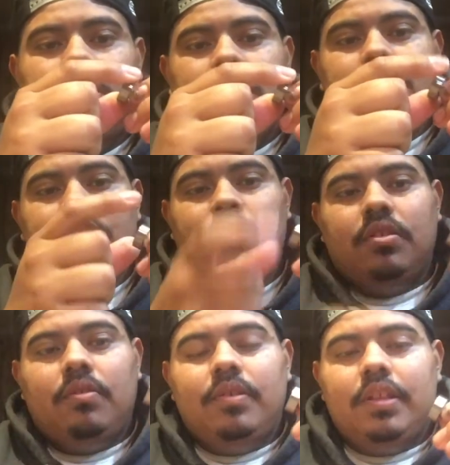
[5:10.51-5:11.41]
is just going
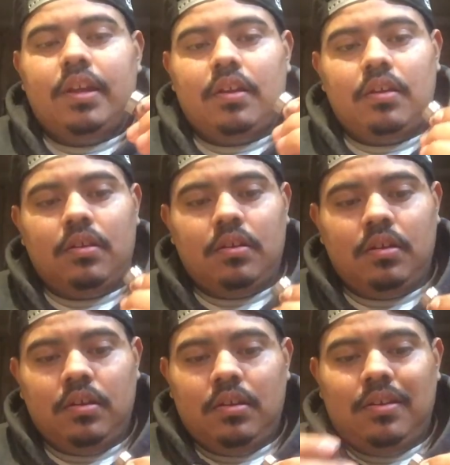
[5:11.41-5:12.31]
to go in there.
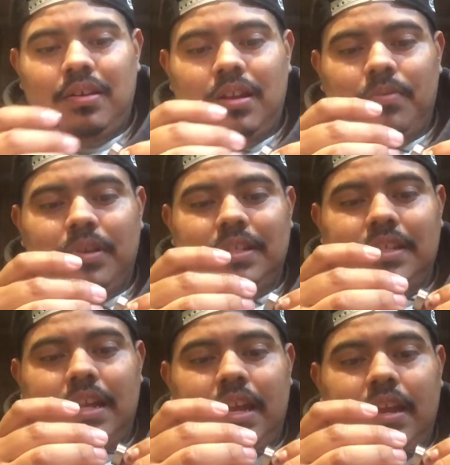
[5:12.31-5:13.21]
I want to
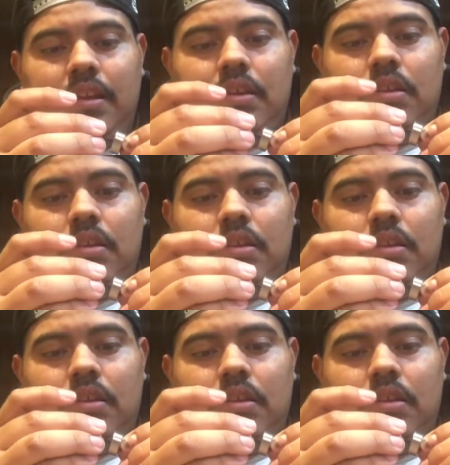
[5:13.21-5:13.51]
say